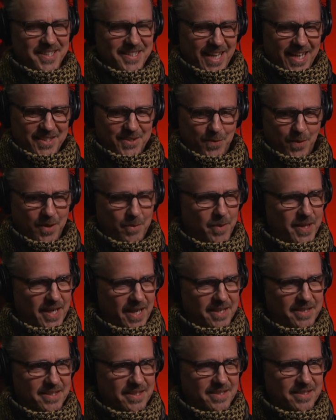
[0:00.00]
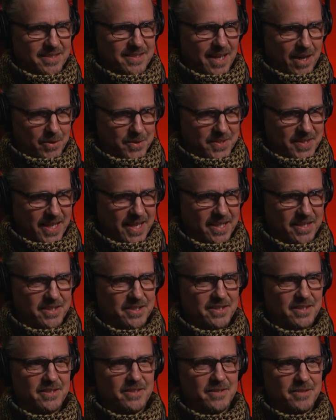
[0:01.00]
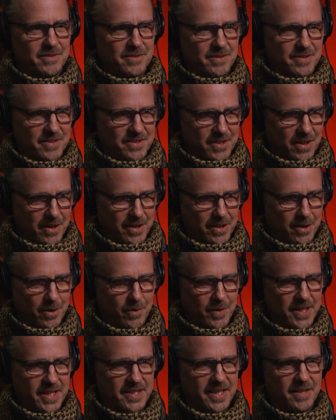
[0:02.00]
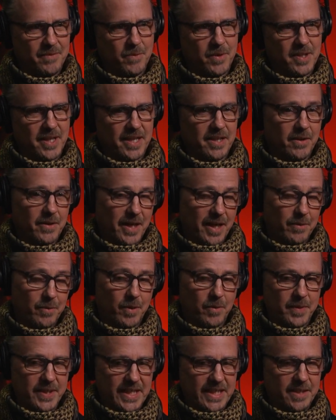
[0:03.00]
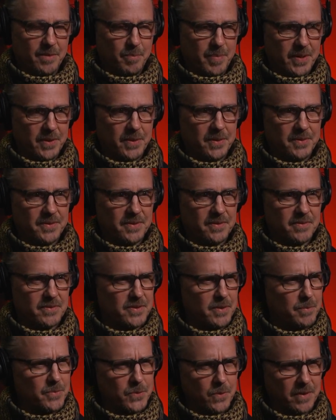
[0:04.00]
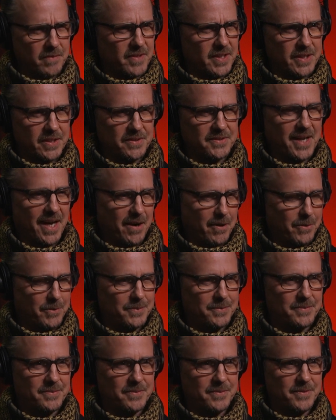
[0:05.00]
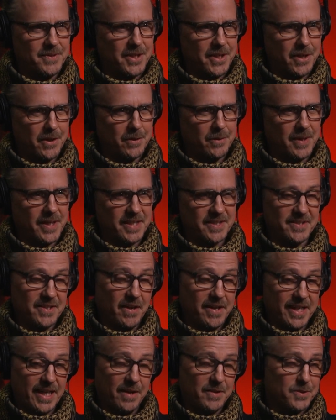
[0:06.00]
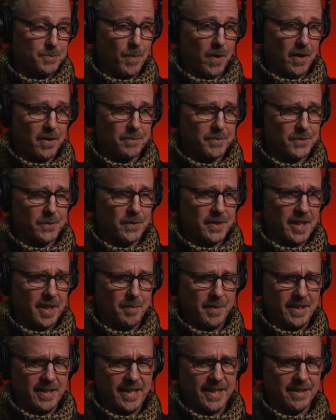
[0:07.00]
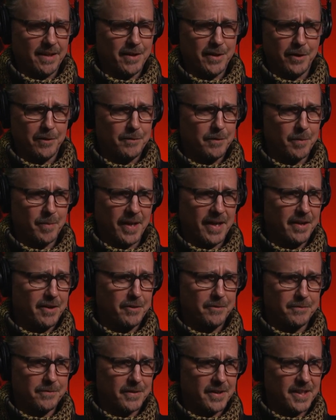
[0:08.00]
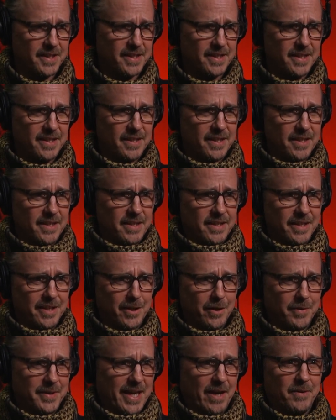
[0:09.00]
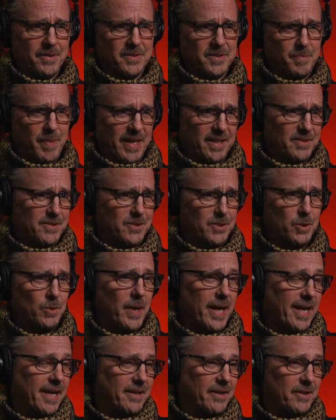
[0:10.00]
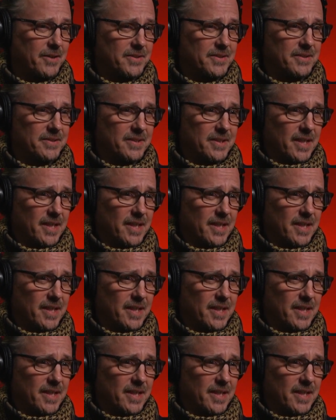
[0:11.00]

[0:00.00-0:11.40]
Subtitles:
that's where we got the soundstage started going. And then we're like, okay, well, we need to build some sort of a little town, and it started out small. It was only going to be like 100 foot by 100 foot, now it spans 2 acres,